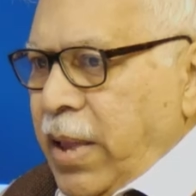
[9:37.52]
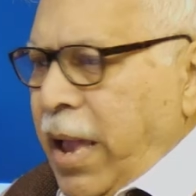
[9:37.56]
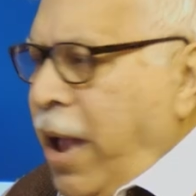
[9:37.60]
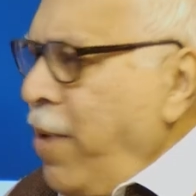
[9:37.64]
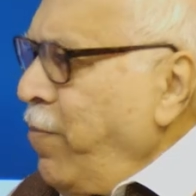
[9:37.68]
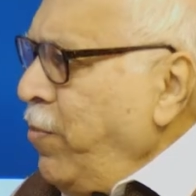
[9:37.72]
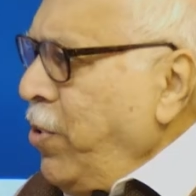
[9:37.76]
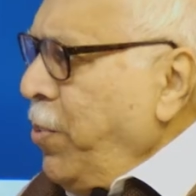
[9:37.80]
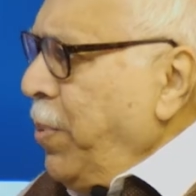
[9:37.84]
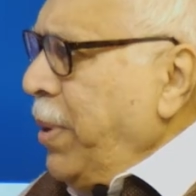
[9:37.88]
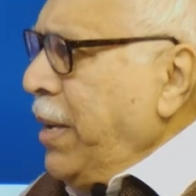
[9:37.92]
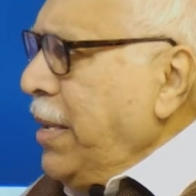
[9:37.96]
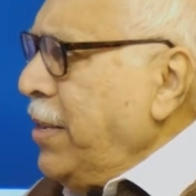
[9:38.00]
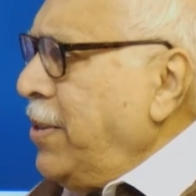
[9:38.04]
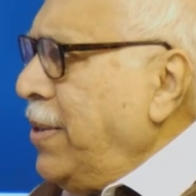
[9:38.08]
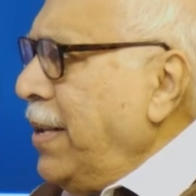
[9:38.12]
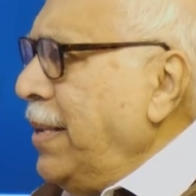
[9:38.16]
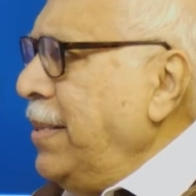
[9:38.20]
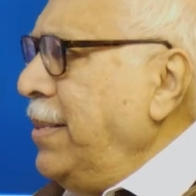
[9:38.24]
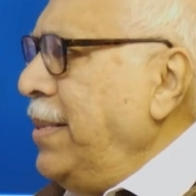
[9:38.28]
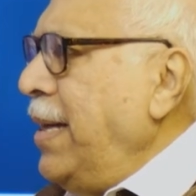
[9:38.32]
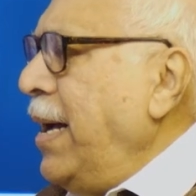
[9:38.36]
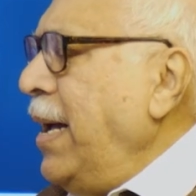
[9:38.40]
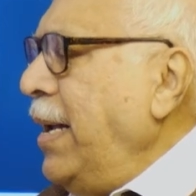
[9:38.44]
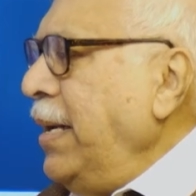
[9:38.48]
Everybody
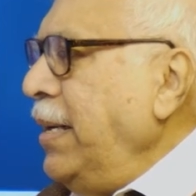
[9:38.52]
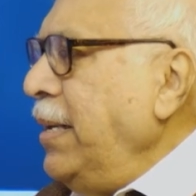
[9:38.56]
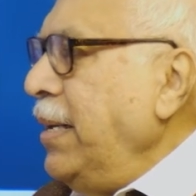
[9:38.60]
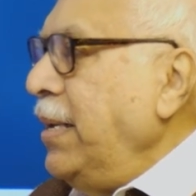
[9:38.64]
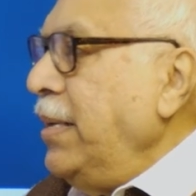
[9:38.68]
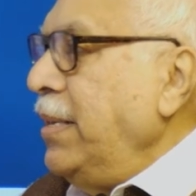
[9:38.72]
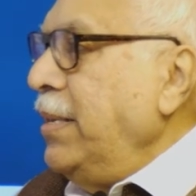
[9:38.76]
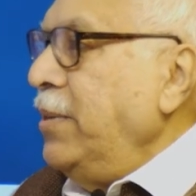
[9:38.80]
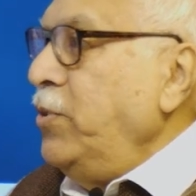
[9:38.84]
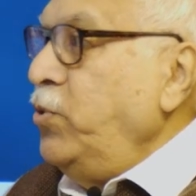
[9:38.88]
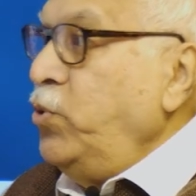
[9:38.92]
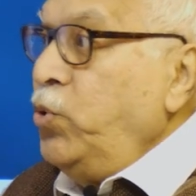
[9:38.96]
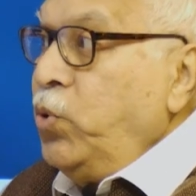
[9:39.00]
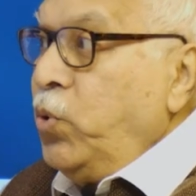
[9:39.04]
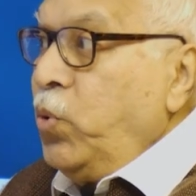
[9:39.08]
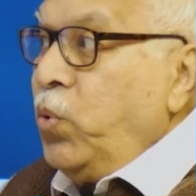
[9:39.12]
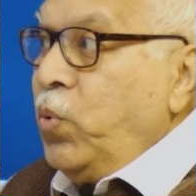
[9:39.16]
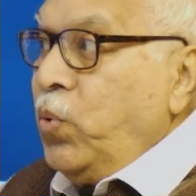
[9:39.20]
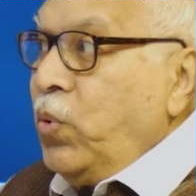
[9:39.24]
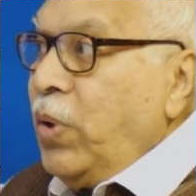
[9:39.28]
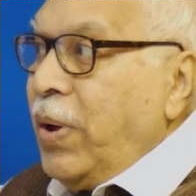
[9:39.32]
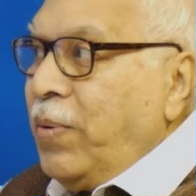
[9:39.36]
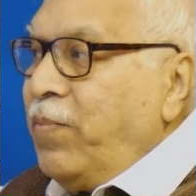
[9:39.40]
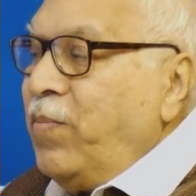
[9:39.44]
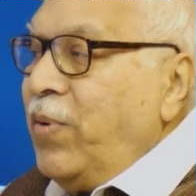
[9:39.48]
said that. So
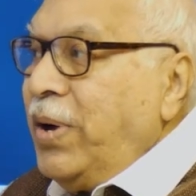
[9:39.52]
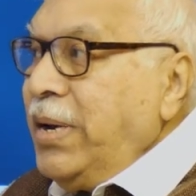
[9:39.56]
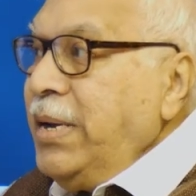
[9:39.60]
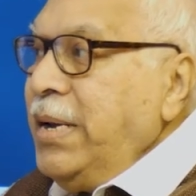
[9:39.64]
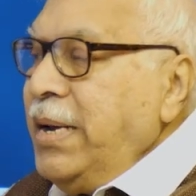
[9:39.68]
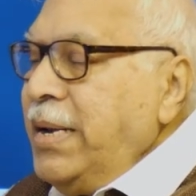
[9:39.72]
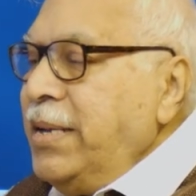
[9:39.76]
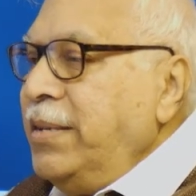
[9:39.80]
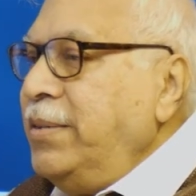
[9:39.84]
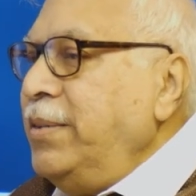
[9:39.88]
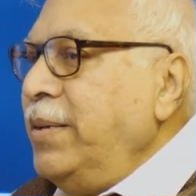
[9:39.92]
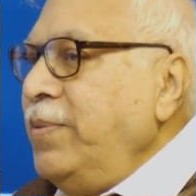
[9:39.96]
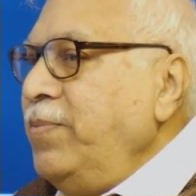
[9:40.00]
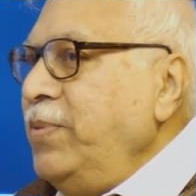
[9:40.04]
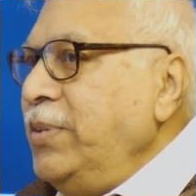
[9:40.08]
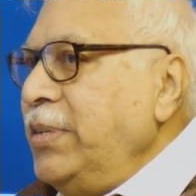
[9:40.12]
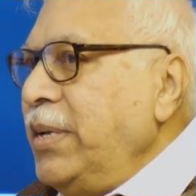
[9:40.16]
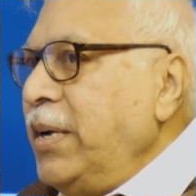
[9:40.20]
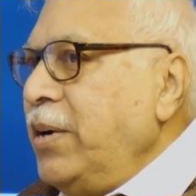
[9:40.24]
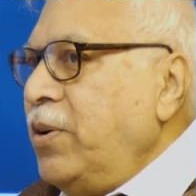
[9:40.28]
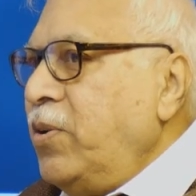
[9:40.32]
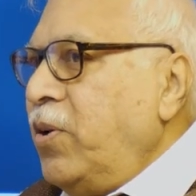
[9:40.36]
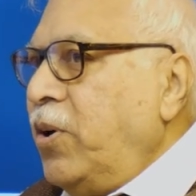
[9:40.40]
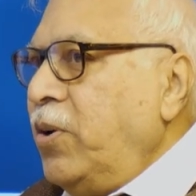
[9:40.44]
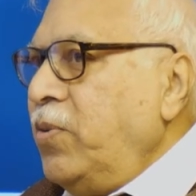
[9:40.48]
one lesson which
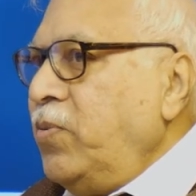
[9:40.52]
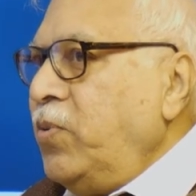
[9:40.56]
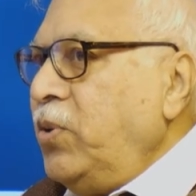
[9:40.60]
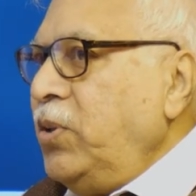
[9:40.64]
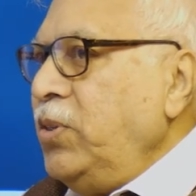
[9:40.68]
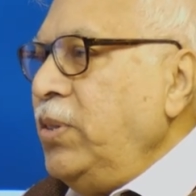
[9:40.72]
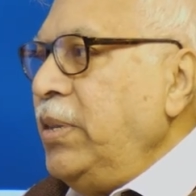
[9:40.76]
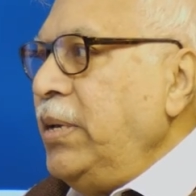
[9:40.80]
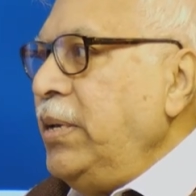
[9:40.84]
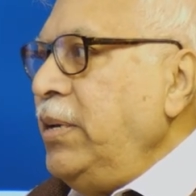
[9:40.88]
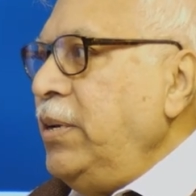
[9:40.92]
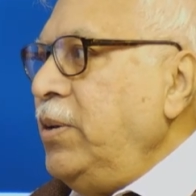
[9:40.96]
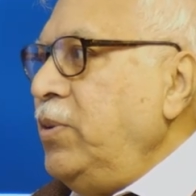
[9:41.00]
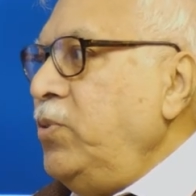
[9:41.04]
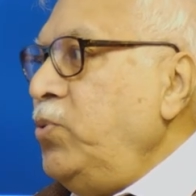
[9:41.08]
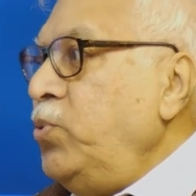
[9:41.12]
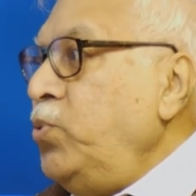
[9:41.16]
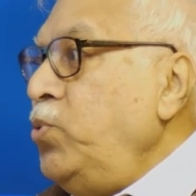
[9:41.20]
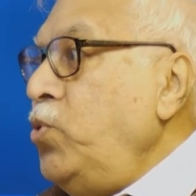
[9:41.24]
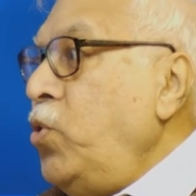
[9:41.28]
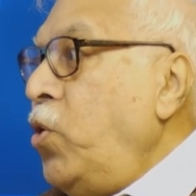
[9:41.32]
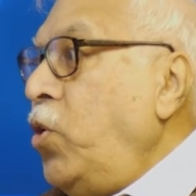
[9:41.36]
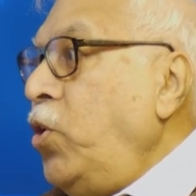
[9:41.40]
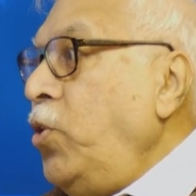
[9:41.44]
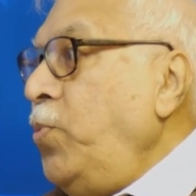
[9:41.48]
I got was that do
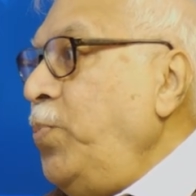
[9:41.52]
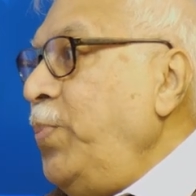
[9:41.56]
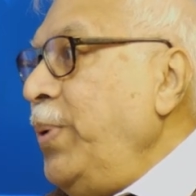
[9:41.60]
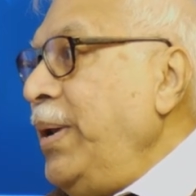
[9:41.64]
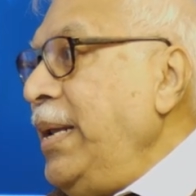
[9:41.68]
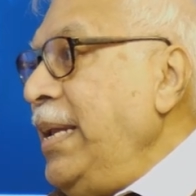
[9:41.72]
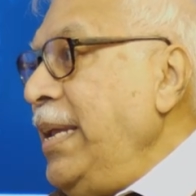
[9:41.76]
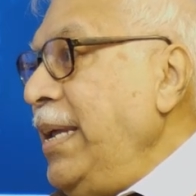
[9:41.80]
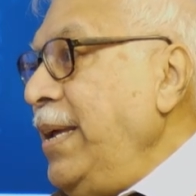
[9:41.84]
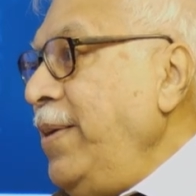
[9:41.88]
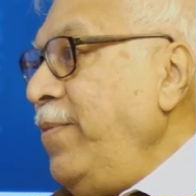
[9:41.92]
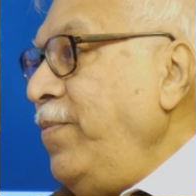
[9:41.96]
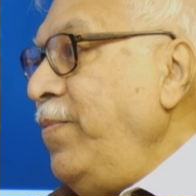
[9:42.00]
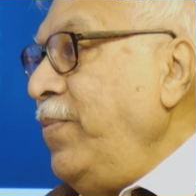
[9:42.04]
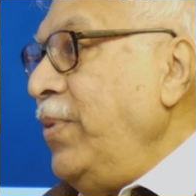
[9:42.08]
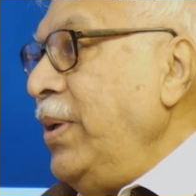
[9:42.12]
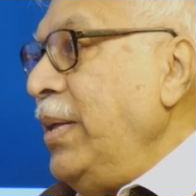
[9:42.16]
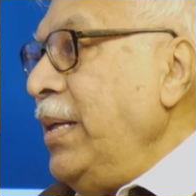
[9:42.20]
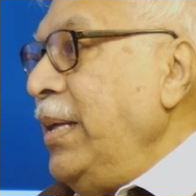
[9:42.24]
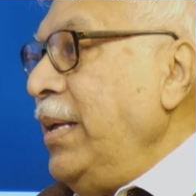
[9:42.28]
not believe